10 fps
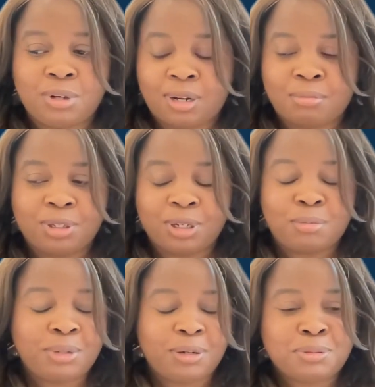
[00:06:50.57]
the
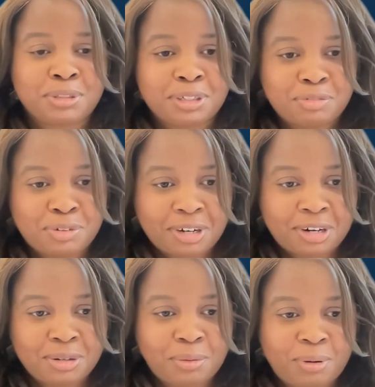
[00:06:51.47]
company I was working for
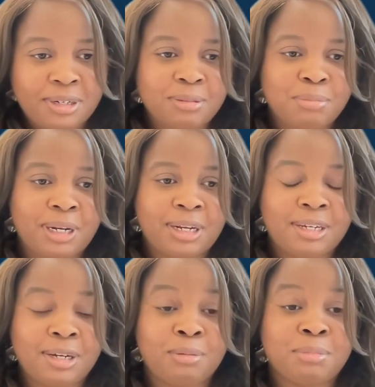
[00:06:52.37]
got acquired by
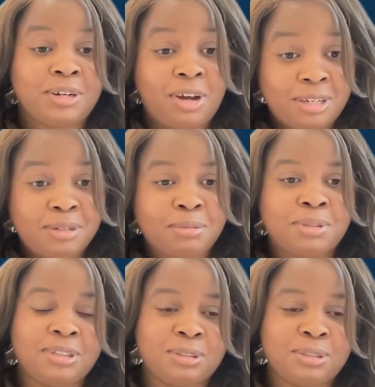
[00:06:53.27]
a company in Hollywood.